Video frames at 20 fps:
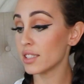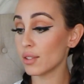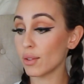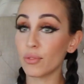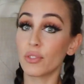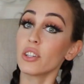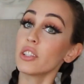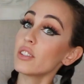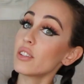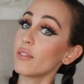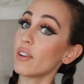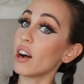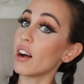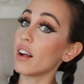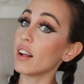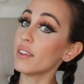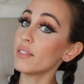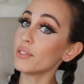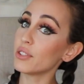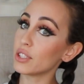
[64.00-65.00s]
So first of
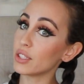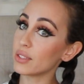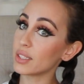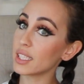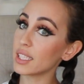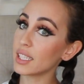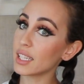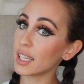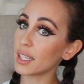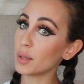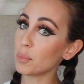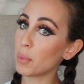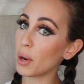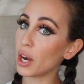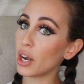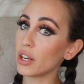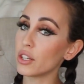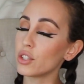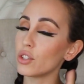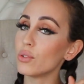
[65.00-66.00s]
all, for using a neti
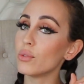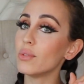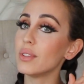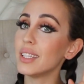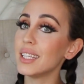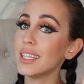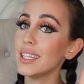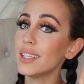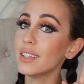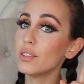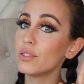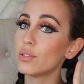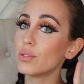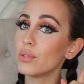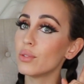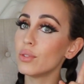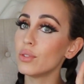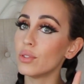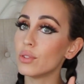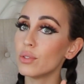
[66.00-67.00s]
pot, you need
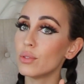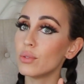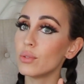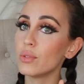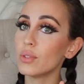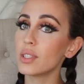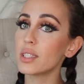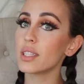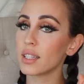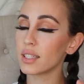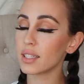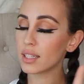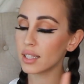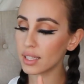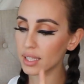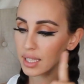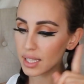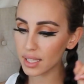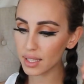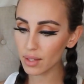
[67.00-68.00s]
to use
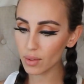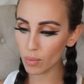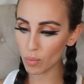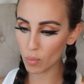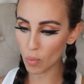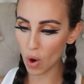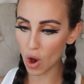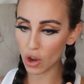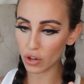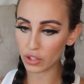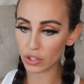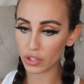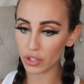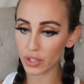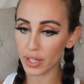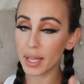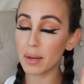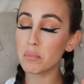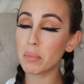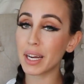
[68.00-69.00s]
clean water.
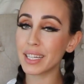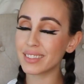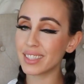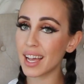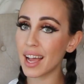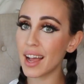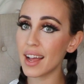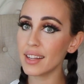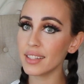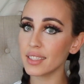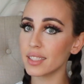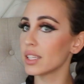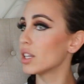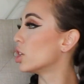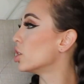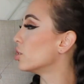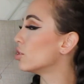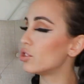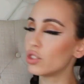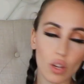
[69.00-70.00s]
And by that,
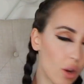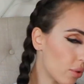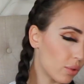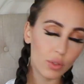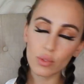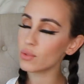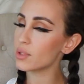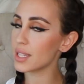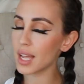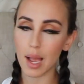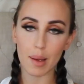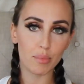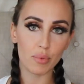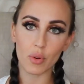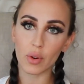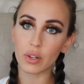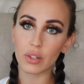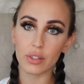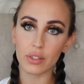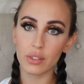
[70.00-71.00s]
don't use tap
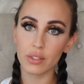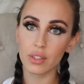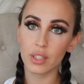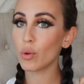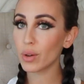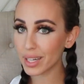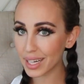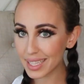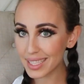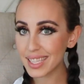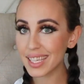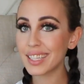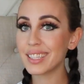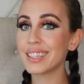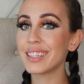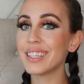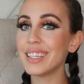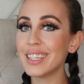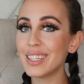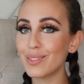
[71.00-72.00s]
water. When I say
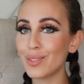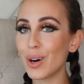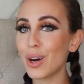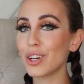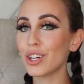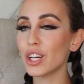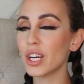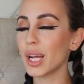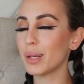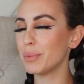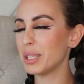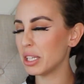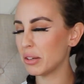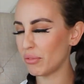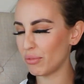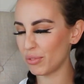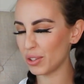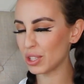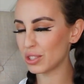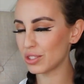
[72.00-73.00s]
clean water, I mean
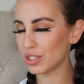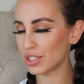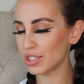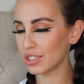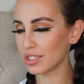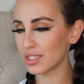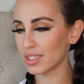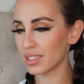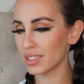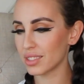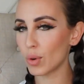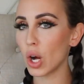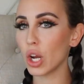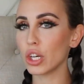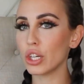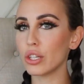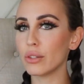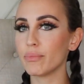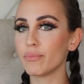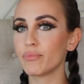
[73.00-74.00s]
filtered
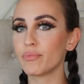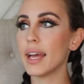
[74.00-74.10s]
water.